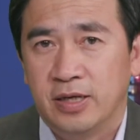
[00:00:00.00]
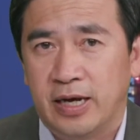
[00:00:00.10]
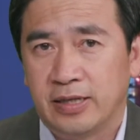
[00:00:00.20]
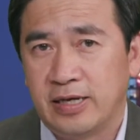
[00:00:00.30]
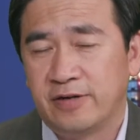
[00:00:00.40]

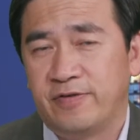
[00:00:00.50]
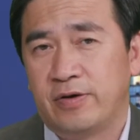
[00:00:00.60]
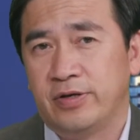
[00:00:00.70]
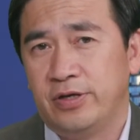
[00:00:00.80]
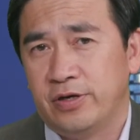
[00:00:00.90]
At that
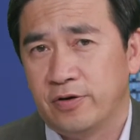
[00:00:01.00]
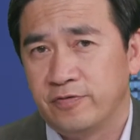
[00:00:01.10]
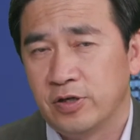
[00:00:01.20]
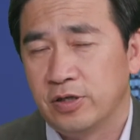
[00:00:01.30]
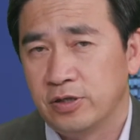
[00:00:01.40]
very year
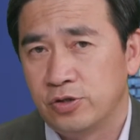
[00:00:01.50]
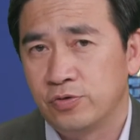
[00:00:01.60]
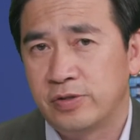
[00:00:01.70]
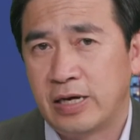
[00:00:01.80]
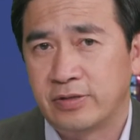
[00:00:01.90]
of
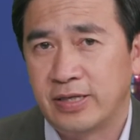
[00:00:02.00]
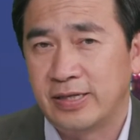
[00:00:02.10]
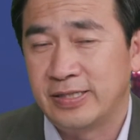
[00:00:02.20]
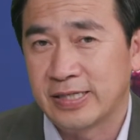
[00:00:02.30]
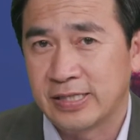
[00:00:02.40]

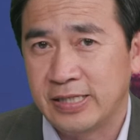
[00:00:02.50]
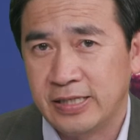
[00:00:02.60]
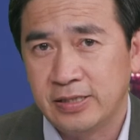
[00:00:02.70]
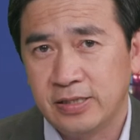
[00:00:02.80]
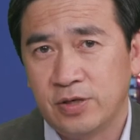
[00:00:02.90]

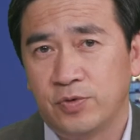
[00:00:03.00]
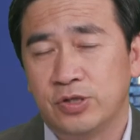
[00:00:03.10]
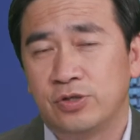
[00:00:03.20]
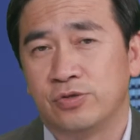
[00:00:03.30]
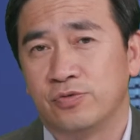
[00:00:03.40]
2016, they
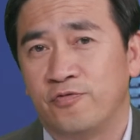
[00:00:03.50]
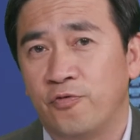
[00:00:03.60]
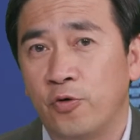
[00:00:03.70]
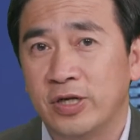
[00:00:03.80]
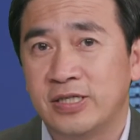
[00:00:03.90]
went to
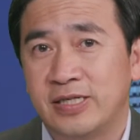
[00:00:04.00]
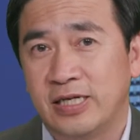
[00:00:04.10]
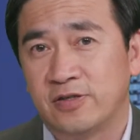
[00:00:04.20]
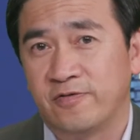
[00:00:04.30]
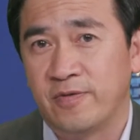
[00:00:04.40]
40
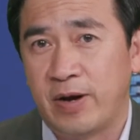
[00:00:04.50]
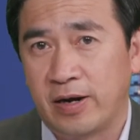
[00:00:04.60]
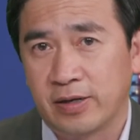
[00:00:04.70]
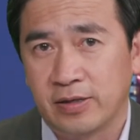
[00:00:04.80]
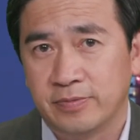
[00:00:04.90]
states of
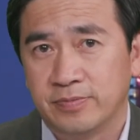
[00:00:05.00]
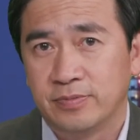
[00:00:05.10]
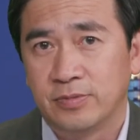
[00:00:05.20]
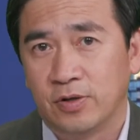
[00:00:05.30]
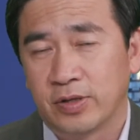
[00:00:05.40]
America.
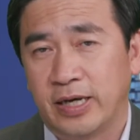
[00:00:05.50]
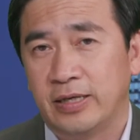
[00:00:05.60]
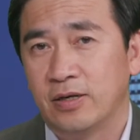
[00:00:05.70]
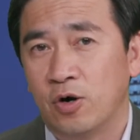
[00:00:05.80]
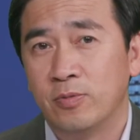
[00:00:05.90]

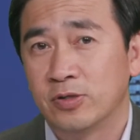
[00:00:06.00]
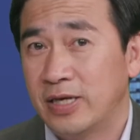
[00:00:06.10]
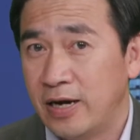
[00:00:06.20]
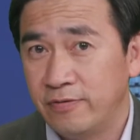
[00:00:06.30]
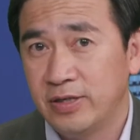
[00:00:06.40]
Okay, almost
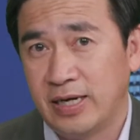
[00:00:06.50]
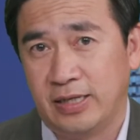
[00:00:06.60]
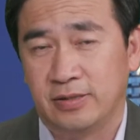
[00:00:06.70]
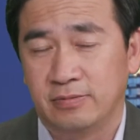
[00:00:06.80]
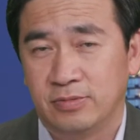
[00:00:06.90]
every
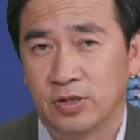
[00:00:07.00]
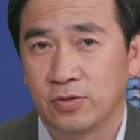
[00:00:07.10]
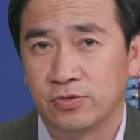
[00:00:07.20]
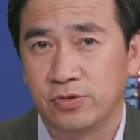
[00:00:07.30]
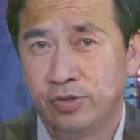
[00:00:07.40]
night they go to a